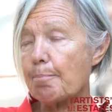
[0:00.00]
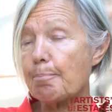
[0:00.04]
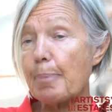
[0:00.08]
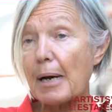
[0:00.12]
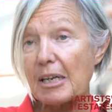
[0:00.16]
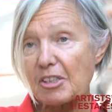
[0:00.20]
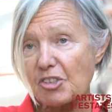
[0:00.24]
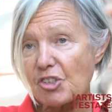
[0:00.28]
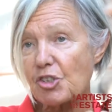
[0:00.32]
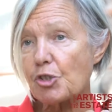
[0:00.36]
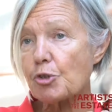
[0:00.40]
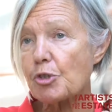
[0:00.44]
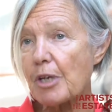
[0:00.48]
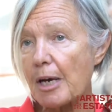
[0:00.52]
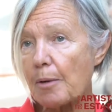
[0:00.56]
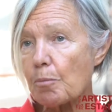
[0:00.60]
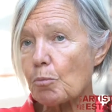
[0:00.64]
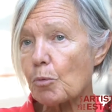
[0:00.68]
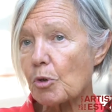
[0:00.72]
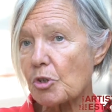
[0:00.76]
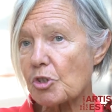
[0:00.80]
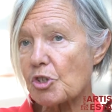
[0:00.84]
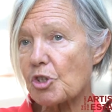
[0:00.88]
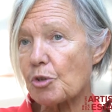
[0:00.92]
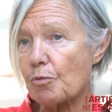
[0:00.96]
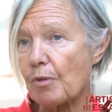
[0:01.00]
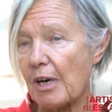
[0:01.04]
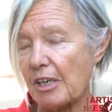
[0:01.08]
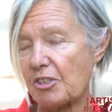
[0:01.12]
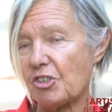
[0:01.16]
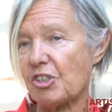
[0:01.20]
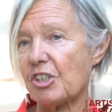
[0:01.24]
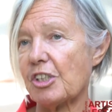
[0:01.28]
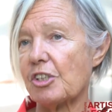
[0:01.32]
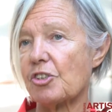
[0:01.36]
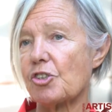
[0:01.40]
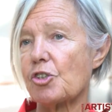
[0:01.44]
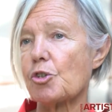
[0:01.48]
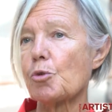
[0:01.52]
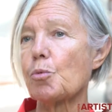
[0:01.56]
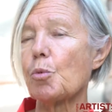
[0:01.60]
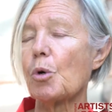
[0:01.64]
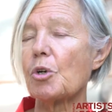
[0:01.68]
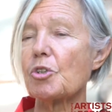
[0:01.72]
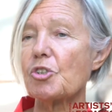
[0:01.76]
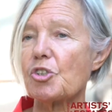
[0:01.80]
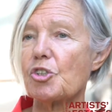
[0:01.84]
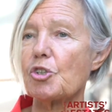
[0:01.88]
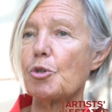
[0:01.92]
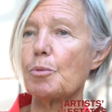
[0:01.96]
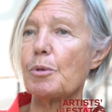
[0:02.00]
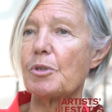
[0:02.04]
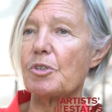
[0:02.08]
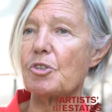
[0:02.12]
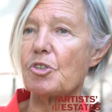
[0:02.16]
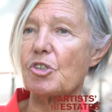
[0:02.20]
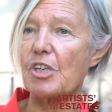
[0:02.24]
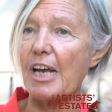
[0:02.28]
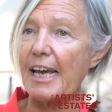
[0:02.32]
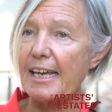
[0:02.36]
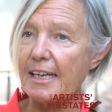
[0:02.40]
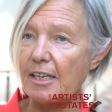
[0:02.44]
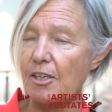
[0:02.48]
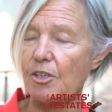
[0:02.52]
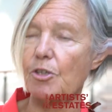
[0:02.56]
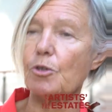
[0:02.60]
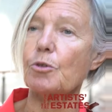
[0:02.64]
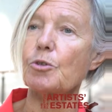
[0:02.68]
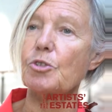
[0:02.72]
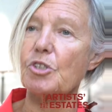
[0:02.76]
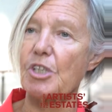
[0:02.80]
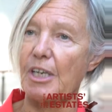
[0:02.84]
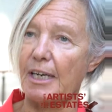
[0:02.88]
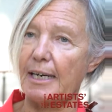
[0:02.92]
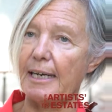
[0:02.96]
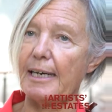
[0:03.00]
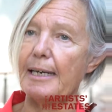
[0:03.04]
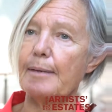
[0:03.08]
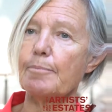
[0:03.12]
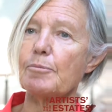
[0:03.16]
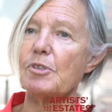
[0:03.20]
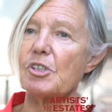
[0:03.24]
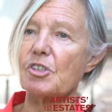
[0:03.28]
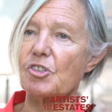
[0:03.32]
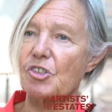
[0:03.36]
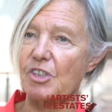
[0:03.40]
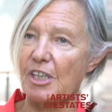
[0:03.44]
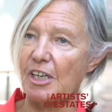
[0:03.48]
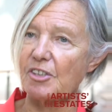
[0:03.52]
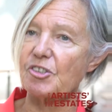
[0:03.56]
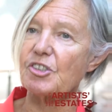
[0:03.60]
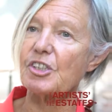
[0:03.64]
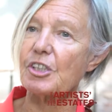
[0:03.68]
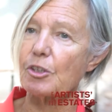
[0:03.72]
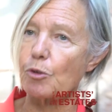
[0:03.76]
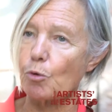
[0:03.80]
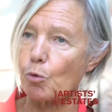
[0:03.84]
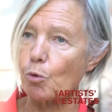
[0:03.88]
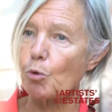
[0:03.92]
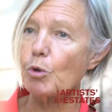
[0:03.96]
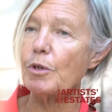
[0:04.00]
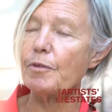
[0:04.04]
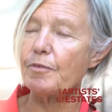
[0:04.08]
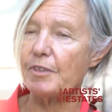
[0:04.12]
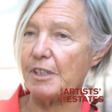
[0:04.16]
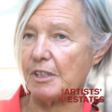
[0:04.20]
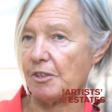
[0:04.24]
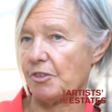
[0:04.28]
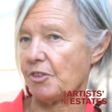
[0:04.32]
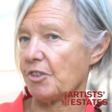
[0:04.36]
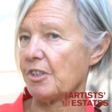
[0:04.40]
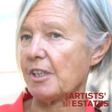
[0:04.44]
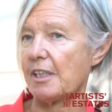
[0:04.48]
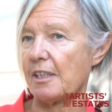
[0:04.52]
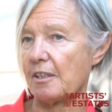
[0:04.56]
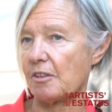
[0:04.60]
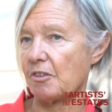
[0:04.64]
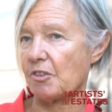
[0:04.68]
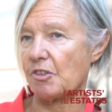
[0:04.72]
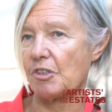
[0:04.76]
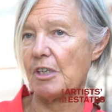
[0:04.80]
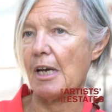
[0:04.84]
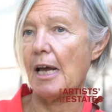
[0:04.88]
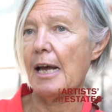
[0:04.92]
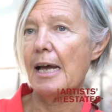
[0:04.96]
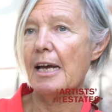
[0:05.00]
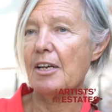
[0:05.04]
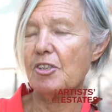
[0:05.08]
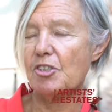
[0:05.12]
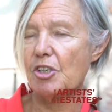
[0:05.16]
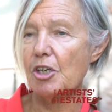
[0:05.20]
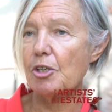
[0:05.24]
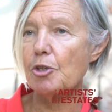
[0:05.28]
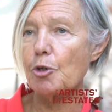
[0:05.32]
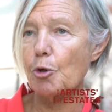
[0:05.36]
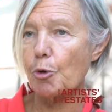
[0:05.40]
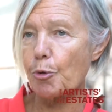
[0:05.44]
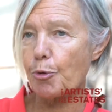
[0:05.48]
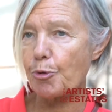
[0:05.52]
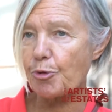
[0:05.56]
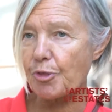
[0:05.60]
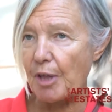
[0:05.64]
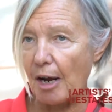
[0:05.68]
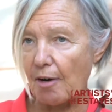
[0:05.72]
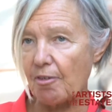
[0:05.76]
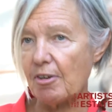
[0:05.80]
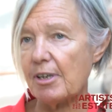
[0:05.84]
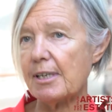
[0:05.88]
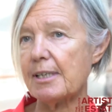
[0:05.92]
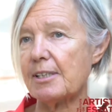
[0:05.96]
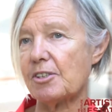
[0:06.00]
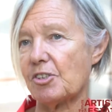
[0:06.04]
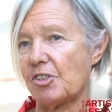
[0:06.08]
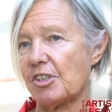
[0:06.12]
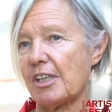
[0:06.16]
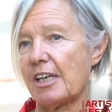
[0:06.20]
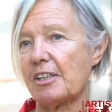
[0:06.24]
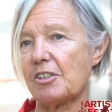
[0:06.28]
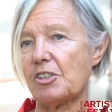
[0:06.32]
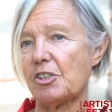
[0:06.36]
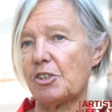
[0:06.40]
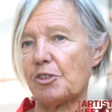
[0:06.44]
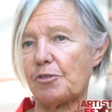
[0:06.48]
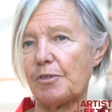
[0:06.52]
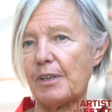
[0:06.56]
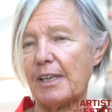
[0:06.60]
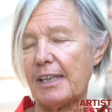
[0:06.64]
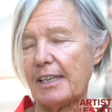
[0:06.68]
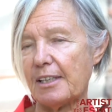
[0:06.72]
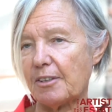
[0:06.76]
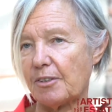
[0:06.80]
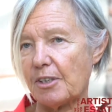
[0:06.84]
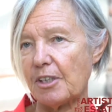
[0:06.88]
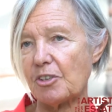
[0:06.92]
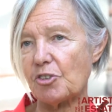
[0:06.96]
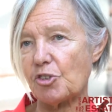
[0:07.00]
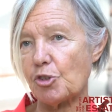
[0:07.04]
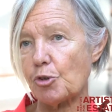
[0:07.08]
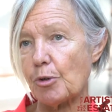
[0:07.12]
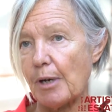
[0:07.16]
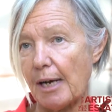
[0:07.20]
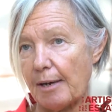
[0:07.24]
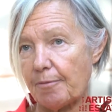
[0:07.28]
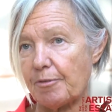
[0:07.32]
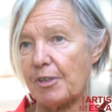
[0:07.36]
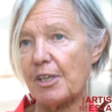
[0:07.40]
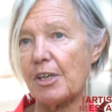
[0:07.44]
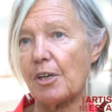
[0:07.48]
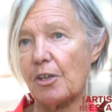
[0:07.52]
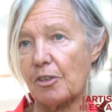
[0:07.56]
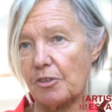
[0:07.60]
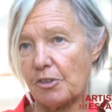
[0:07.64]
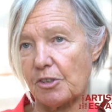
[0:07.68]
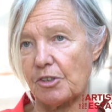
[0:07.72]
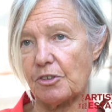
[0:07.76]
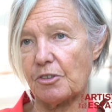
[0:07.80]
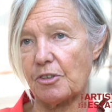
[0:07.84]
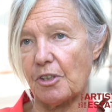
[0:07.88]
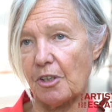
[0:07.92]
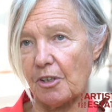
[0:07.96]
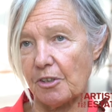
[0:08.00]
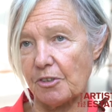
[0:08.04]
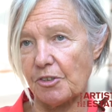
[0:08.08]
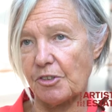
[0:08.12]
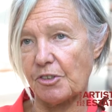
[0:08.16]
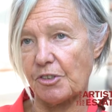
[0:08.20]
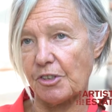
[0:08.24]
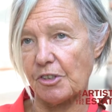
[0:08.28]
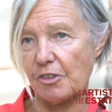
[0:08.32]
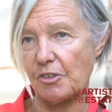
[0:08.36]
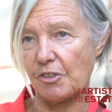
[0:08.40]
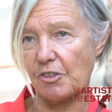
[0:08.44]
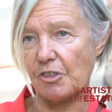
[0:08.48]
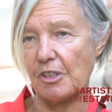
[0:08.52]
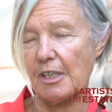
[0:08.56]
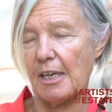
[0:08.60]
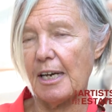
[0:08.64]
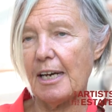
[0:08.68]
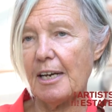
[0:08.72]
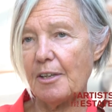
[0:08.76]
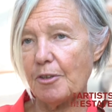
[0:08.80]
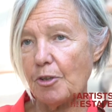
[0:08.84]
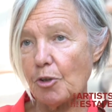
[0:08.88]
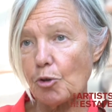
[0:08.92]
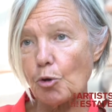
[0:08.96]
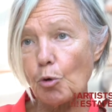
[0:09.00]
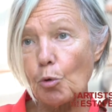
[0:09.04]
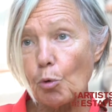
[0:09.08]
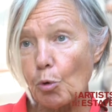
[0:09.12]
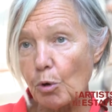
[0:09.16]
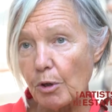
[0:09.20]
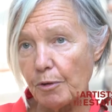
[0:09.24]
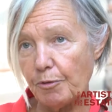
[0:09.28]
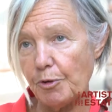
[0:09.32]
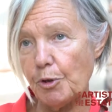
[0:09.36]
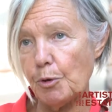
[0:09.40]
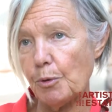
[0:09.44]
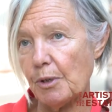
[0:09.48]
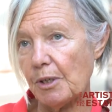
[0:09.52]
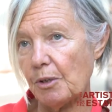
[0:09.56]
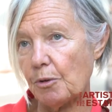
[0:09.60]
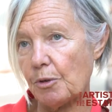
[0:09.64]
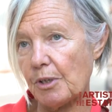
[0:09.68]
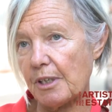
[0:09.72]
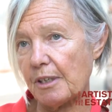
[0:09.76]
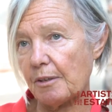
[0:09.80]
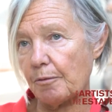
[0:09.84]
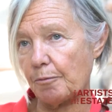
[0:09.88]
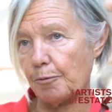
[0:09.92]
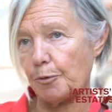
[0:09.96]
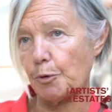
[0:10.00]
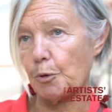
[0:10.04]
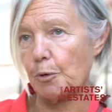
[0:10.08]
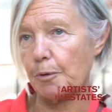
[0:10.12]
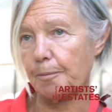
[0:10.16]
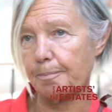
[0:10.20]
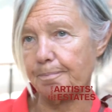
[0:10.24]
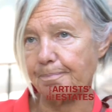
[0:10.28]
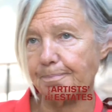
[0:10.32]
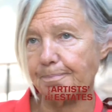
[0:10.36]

But you don't want to rush it. You want to take your time discussing all of these things till you're thoroughly satisfied that you have the answers that all of you are looking for.